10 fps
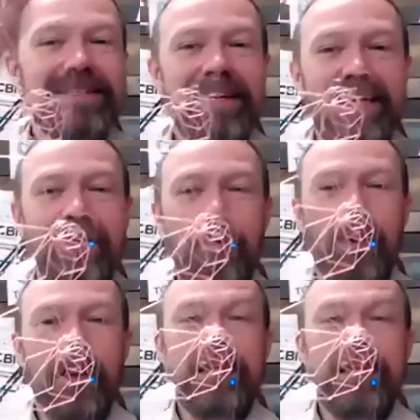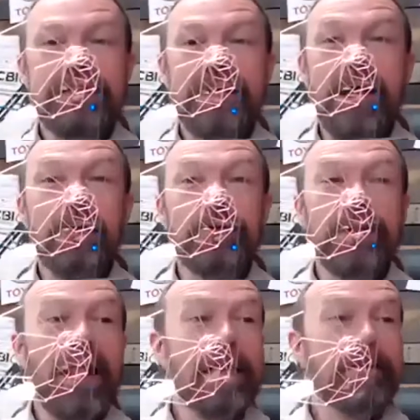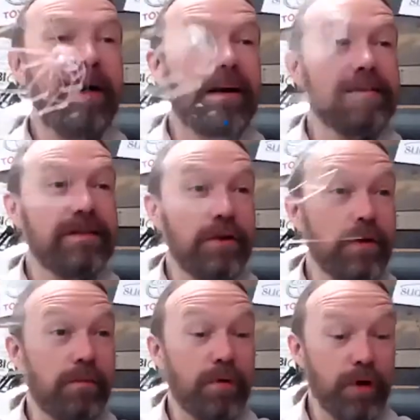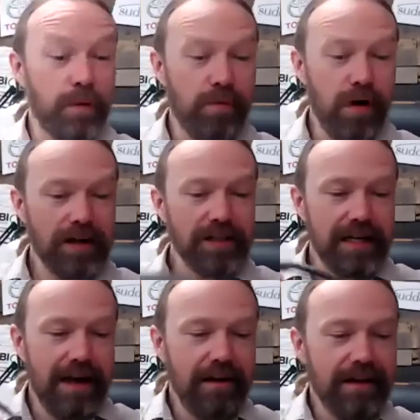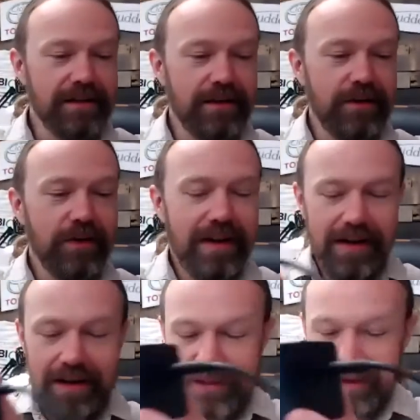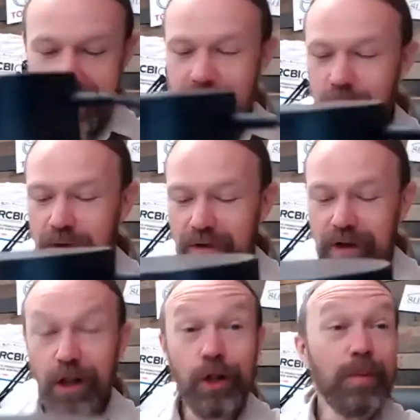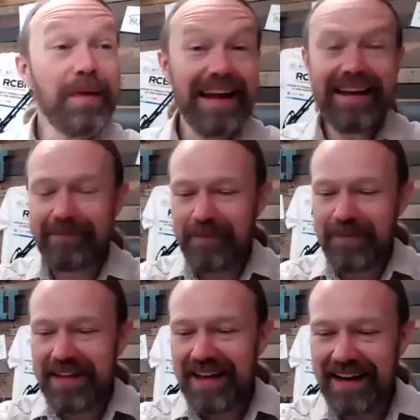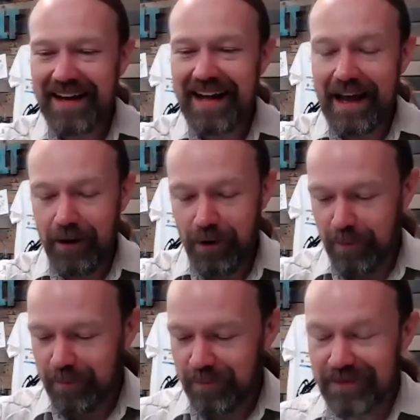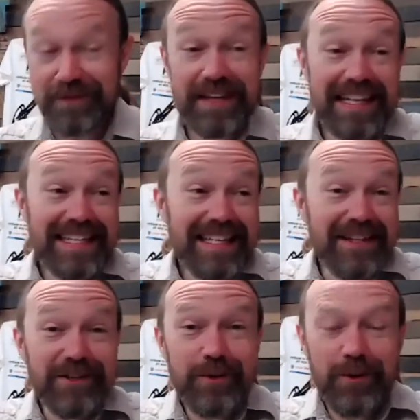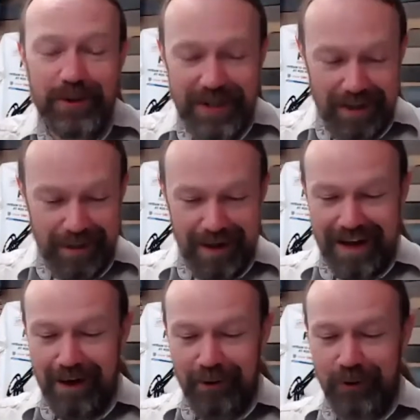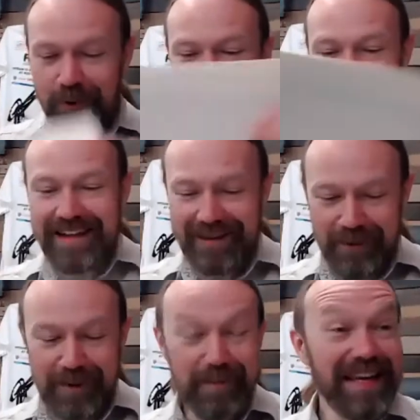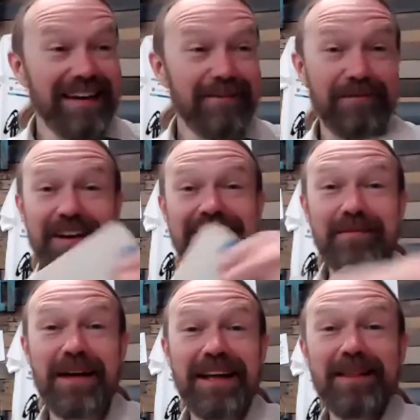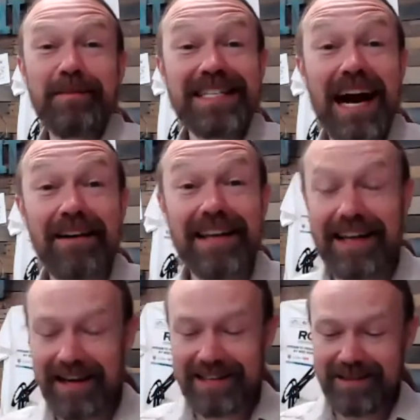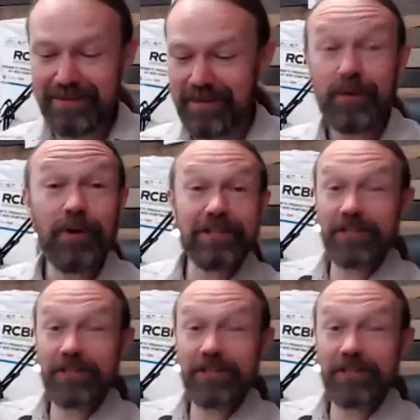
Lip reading: going to get one of these colored light pucks that you can put your project down into so that it will illuminate at home. You've seen these in the stores. I thought, how cool would it be for us to make them entirely custom? Great